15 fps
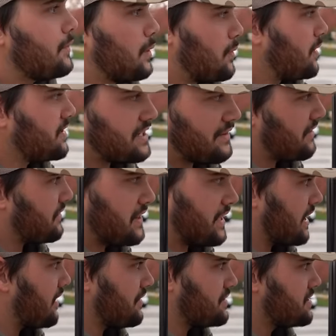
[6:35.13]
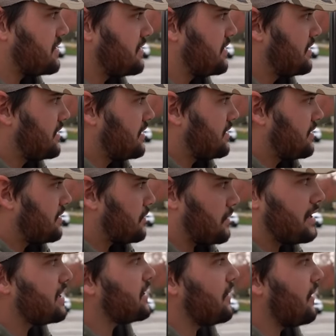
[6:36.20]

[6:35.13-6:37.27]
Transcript: But we pretty much have everything else. Yeah. We're ready to